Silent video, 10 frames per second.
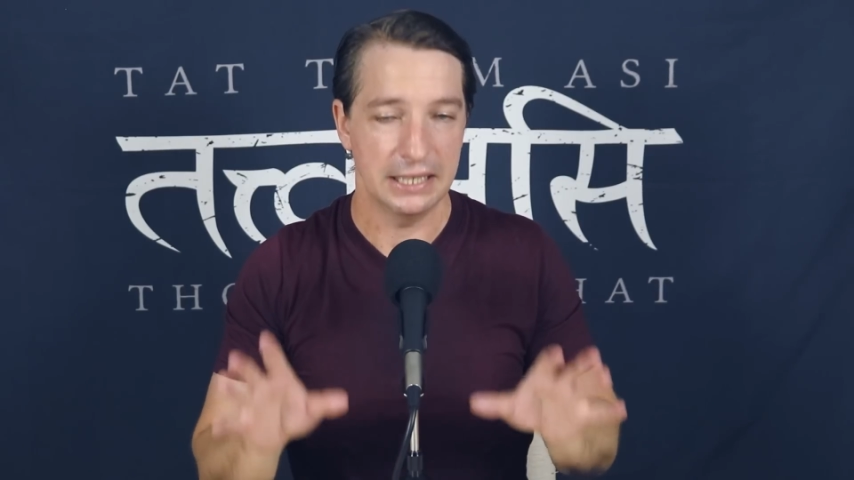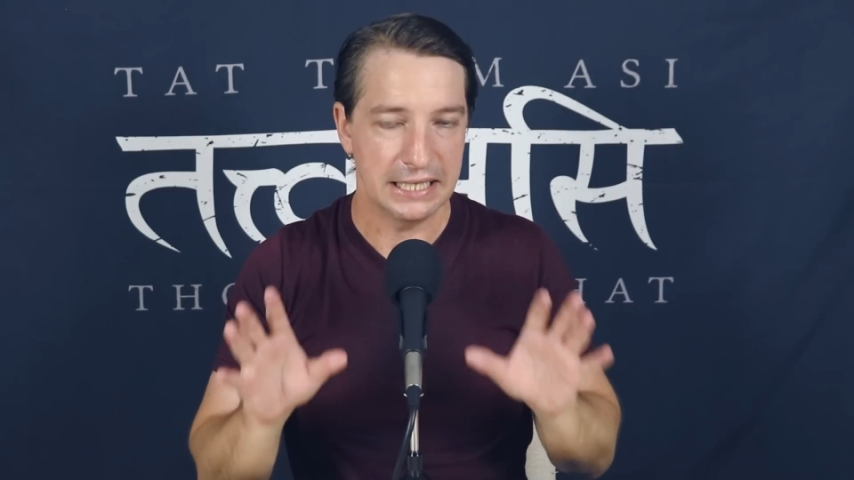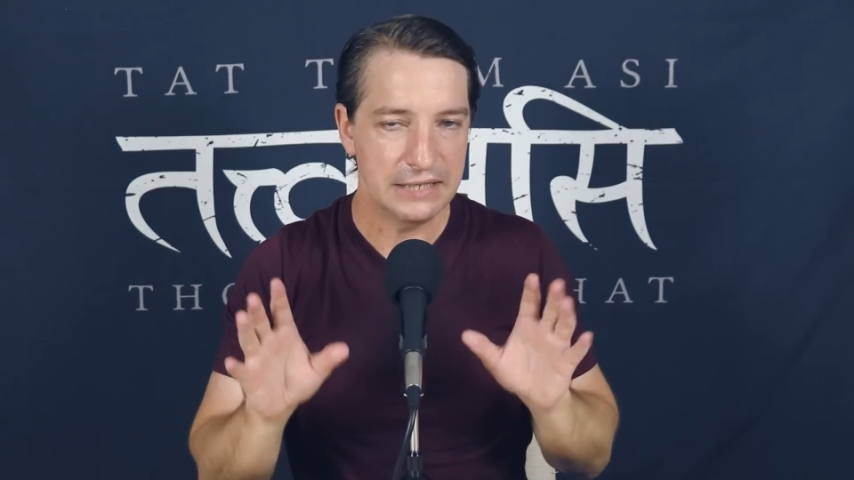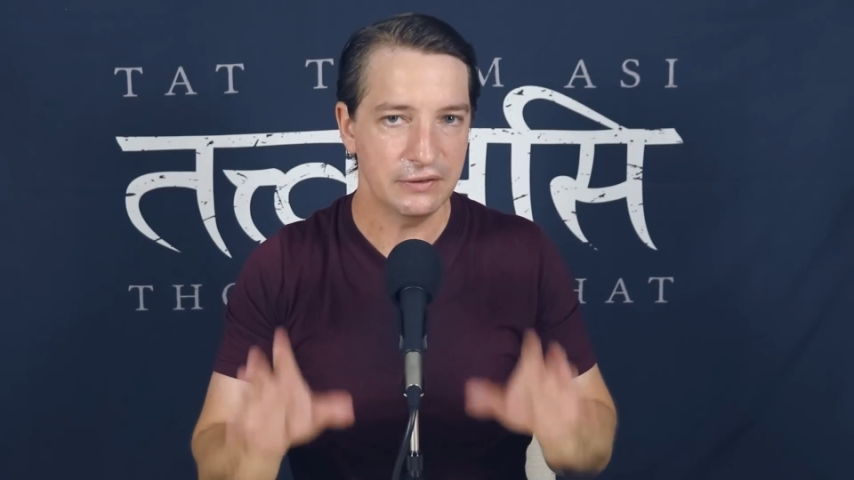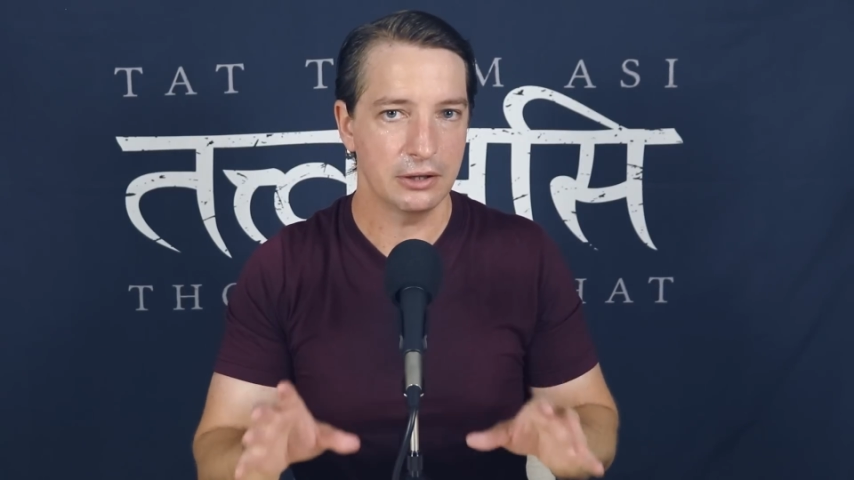
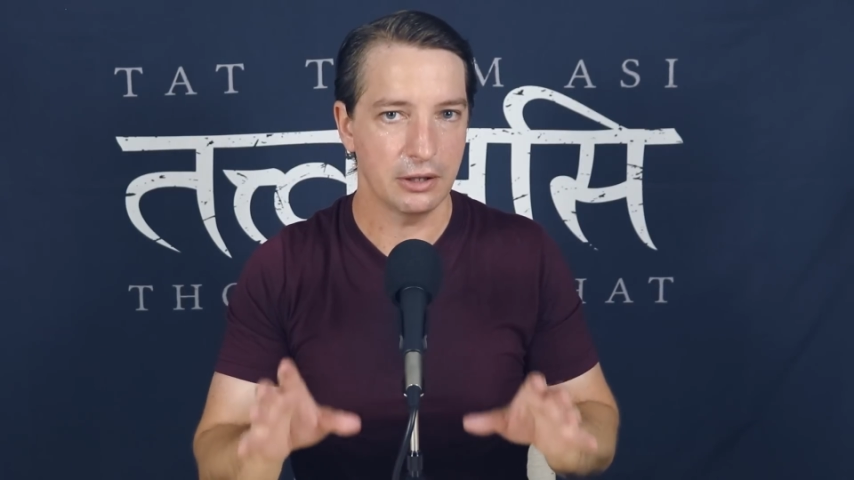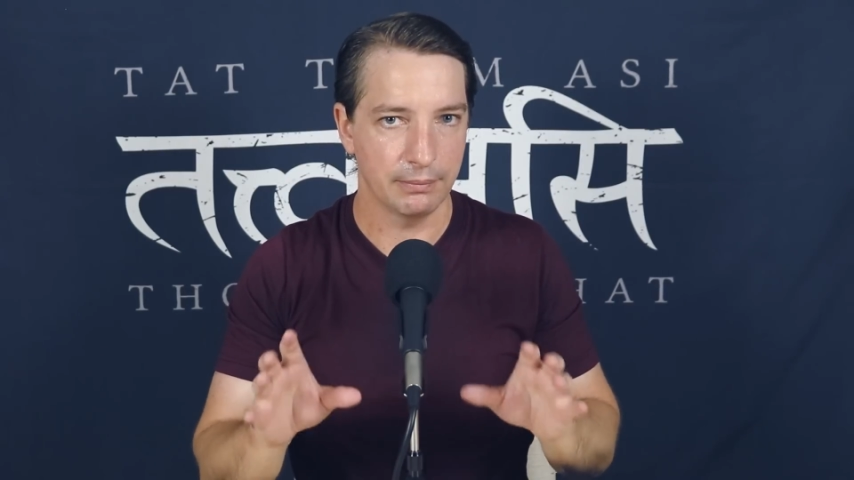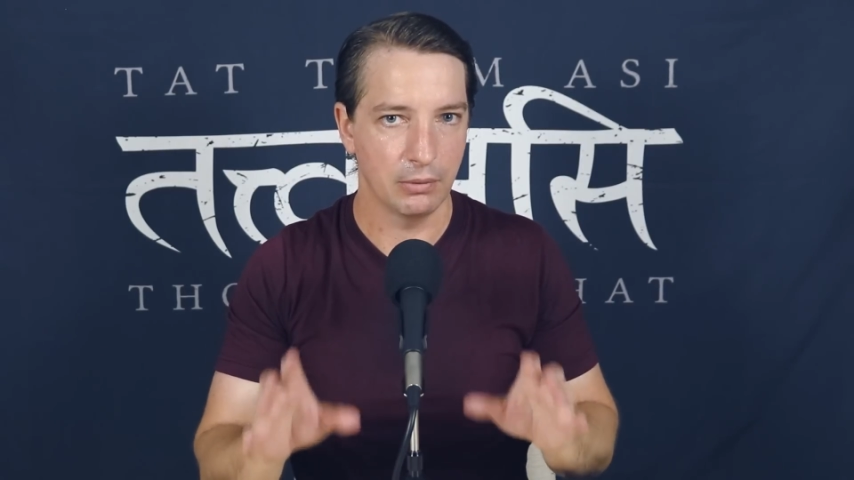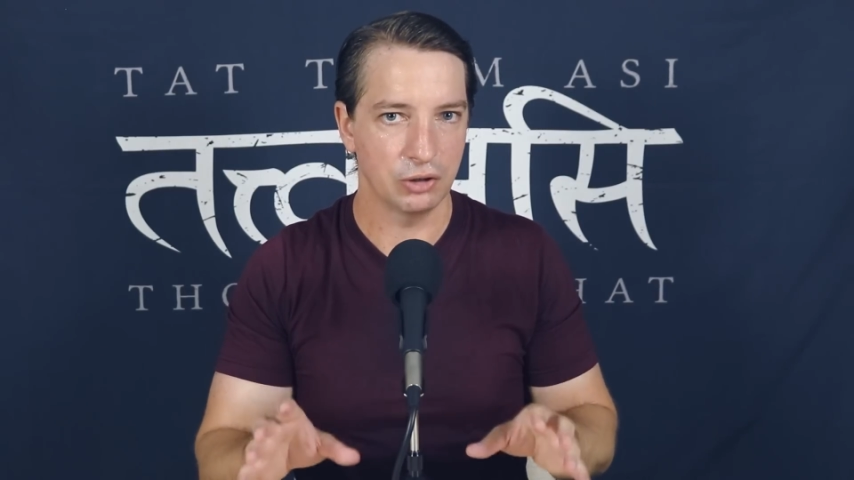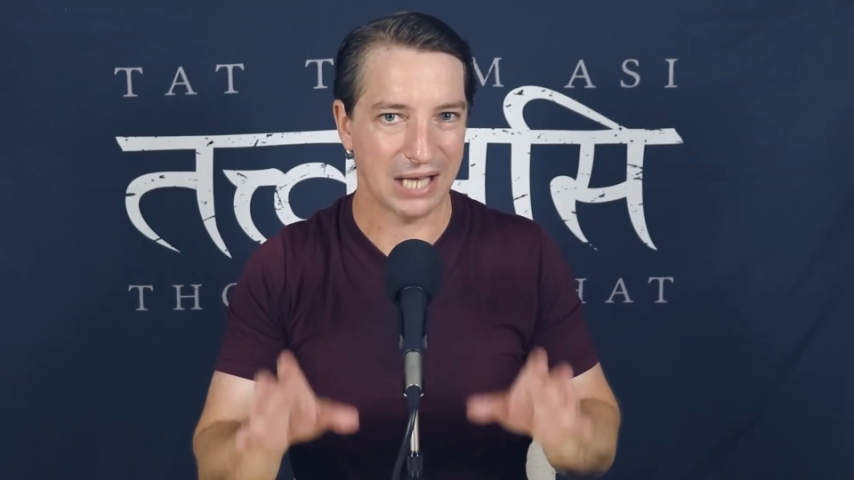even the
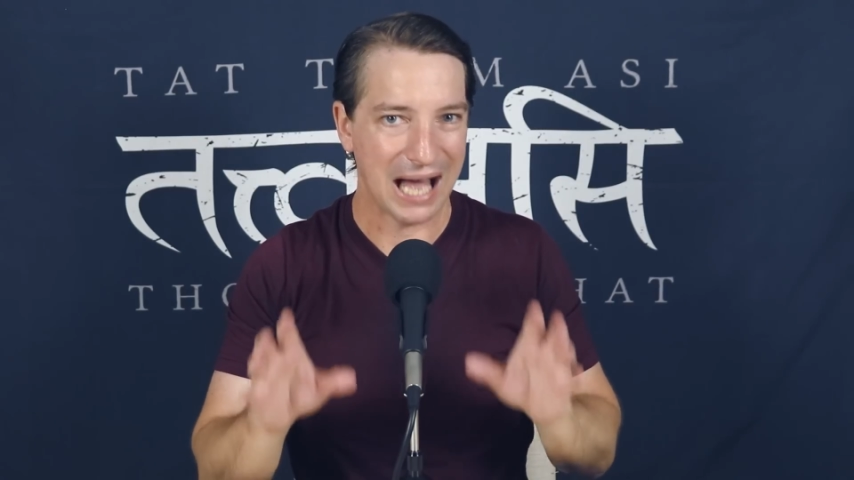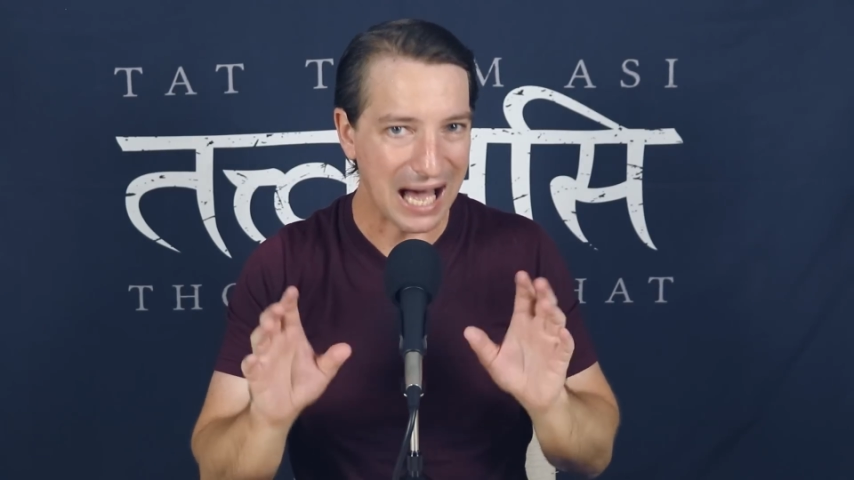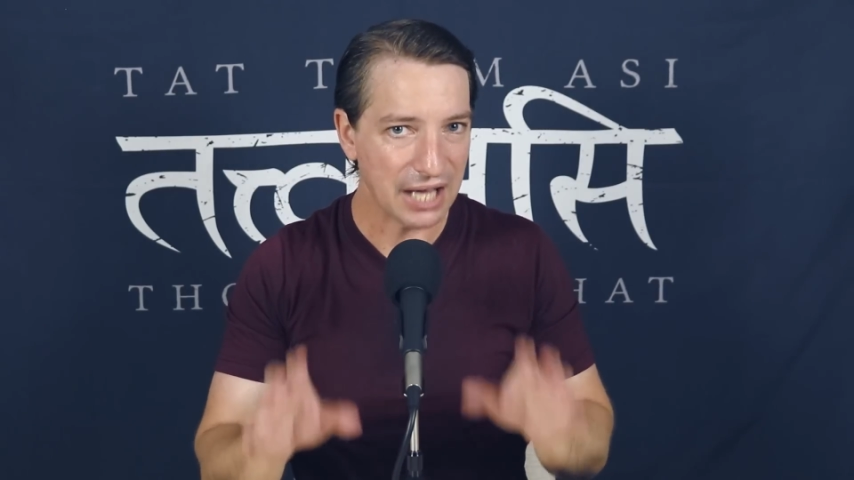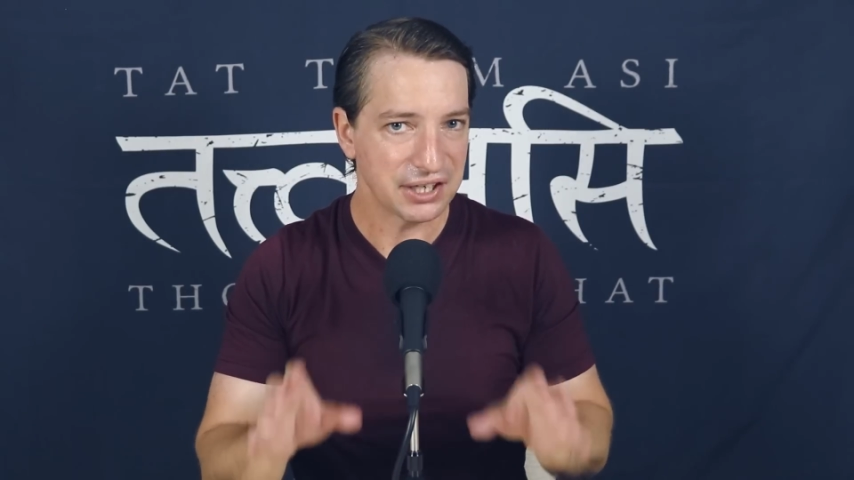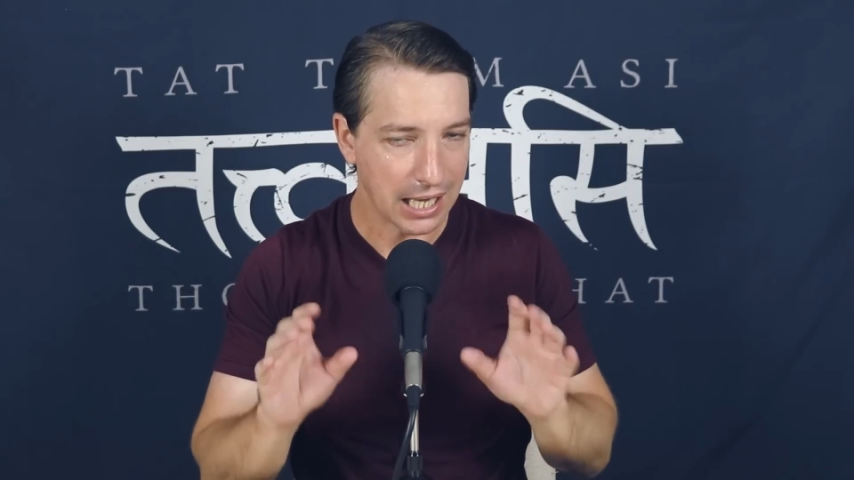most
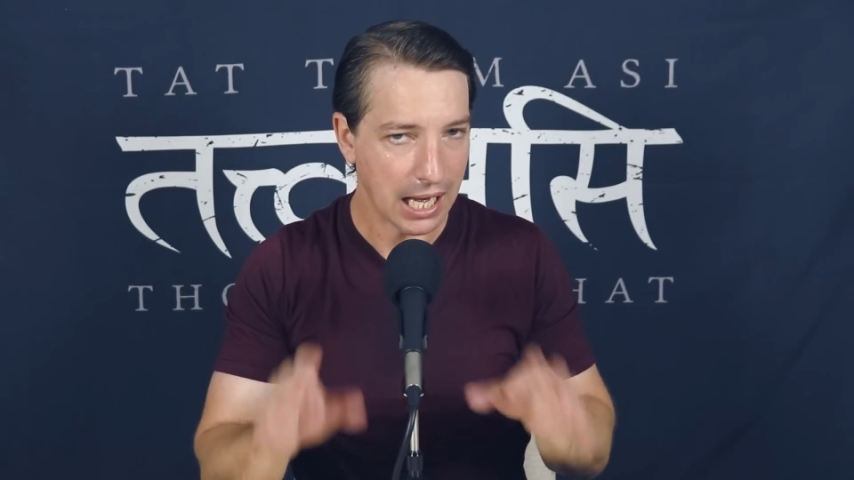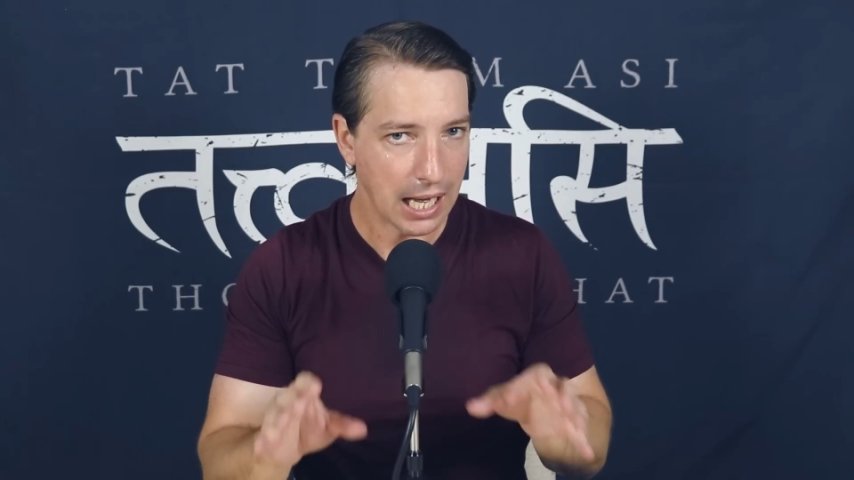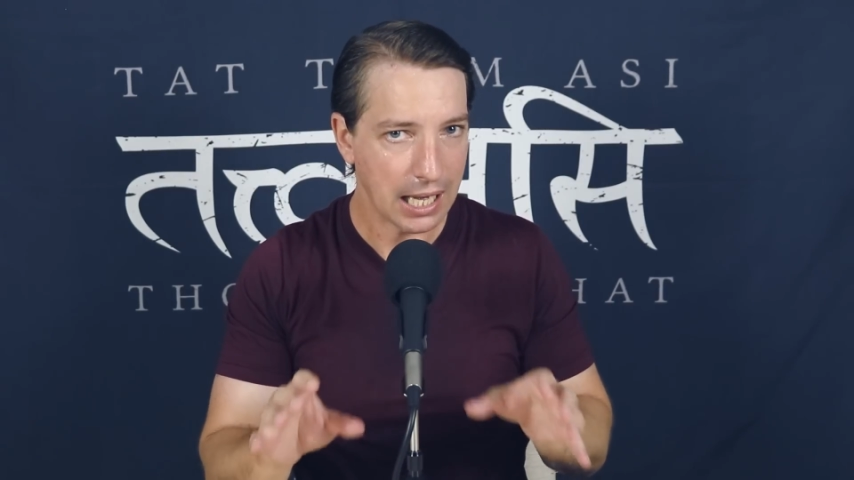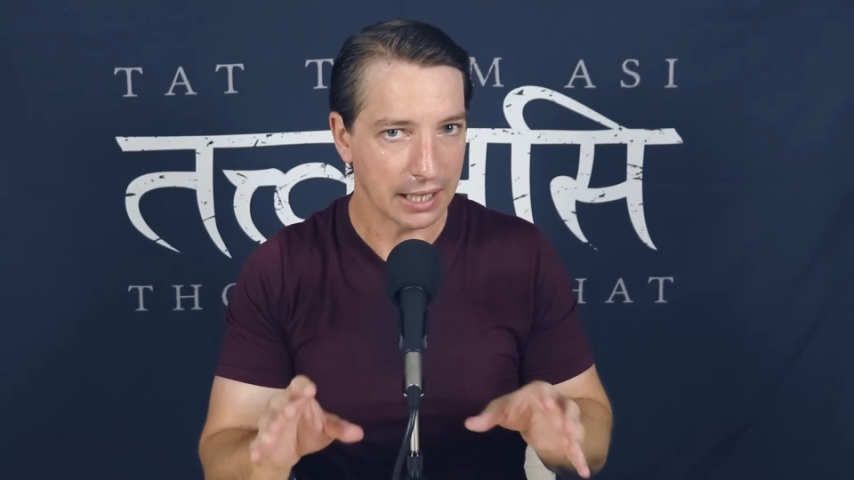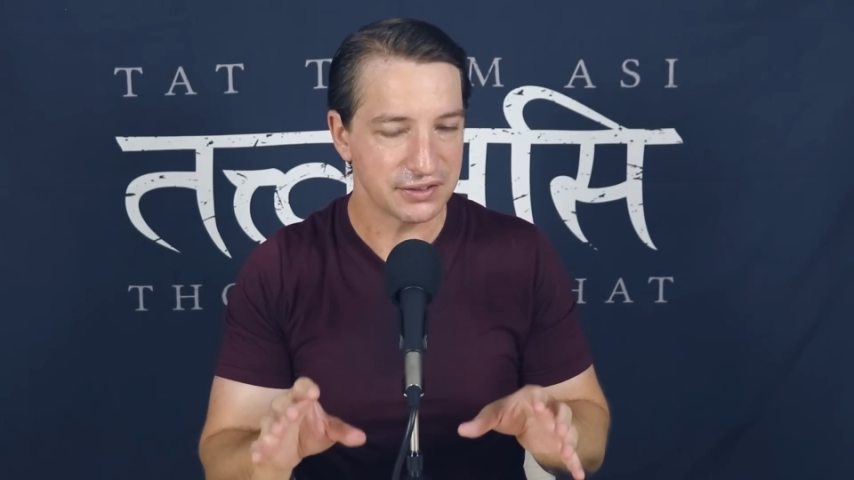hardened
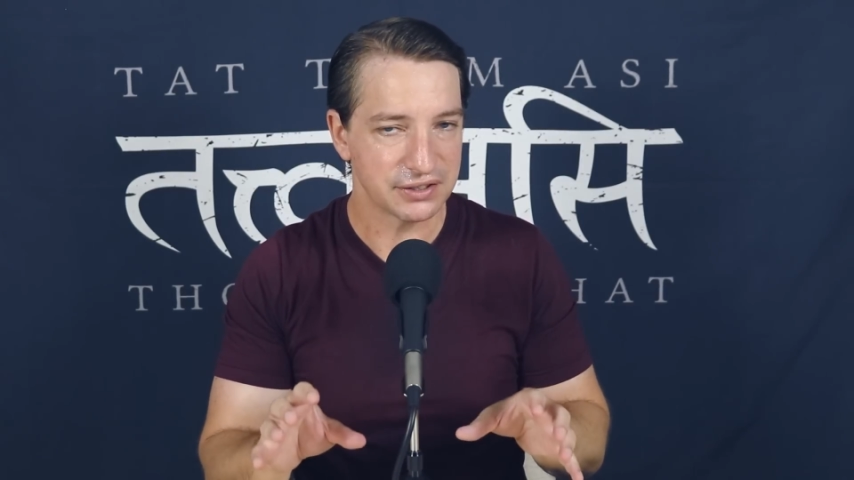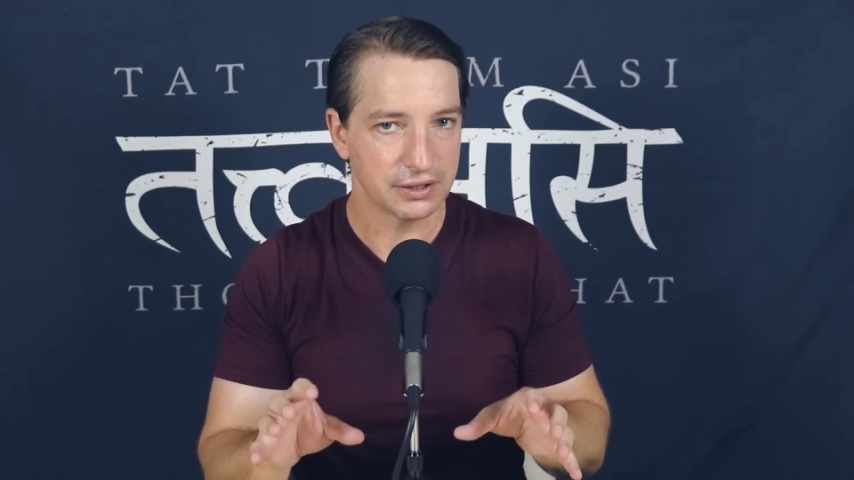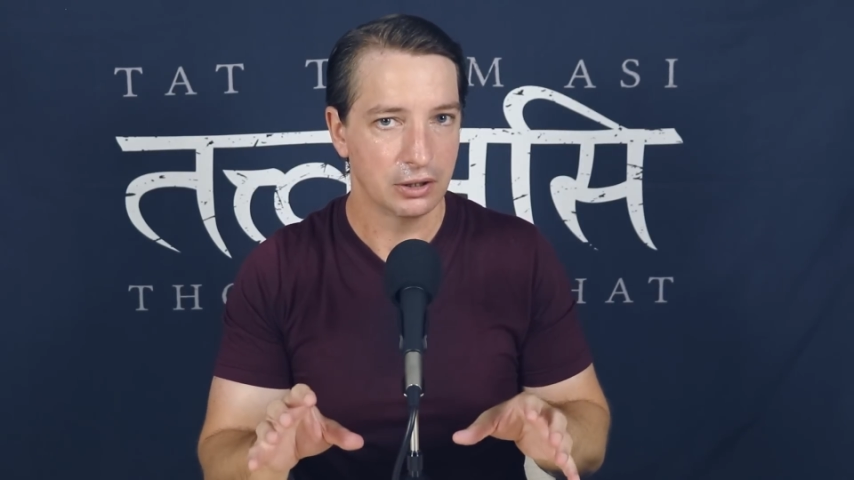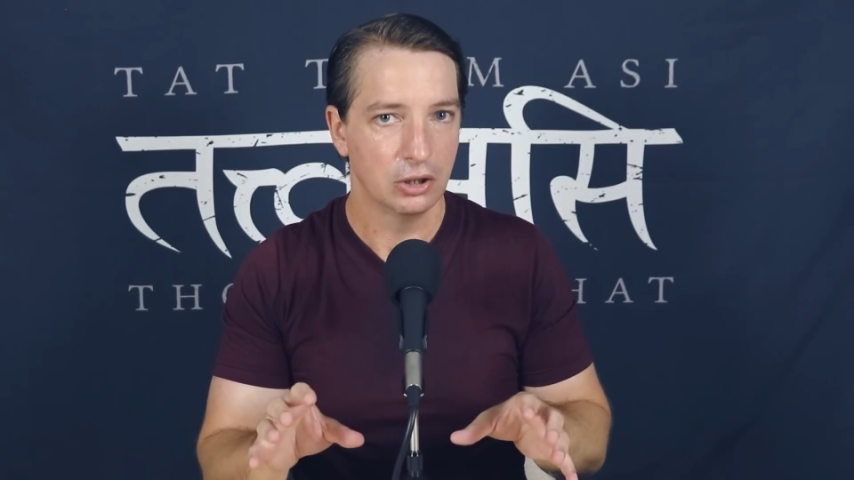hearts.